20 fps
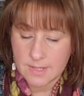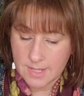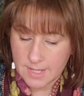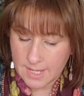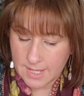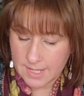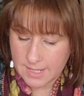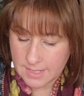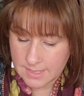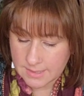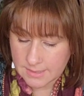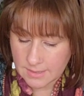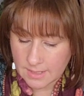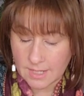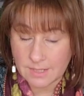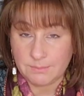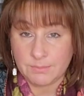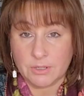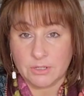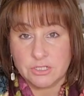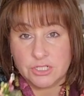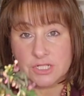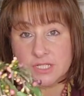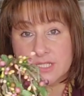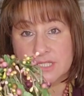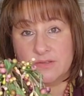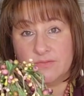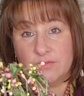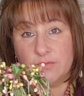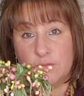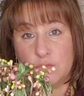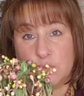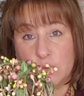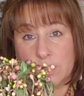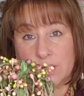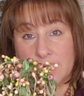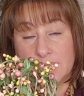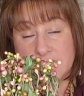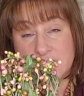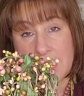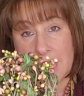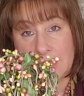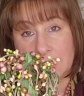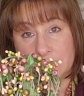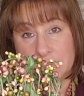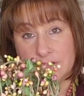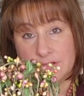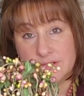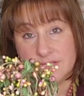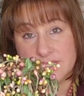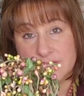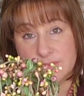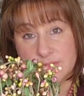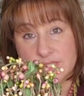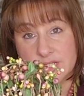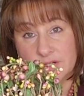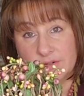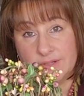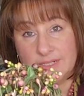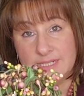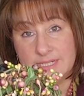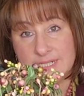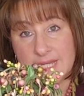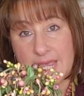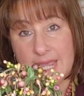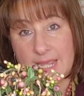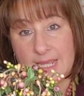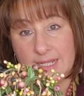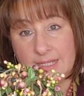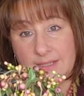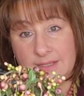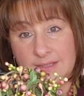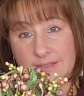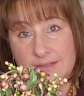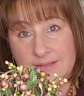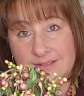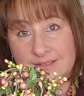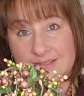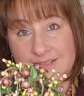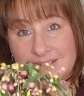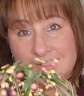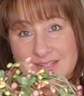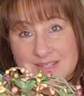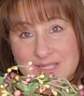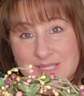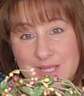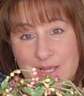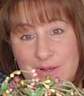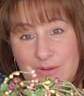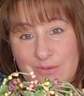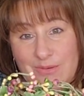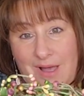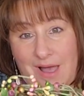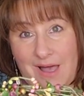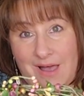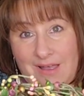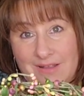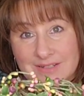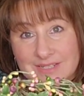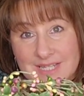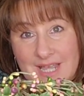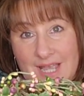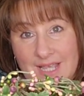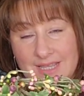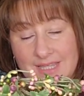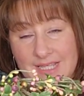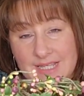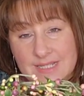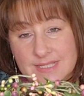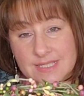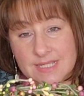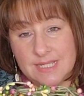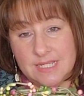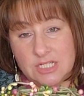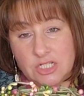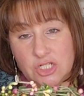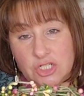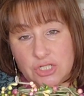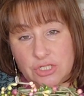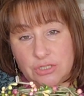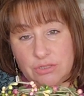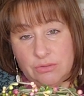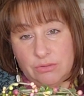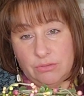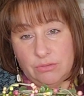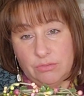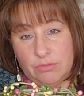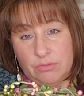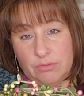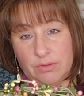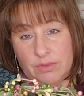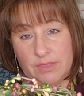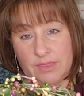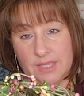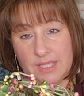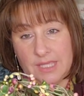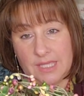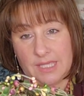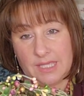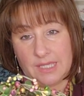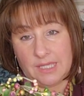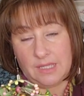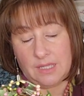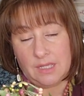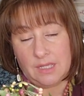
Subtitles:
and I purchased them for $1 because it was a green tag. So I'll tie these into the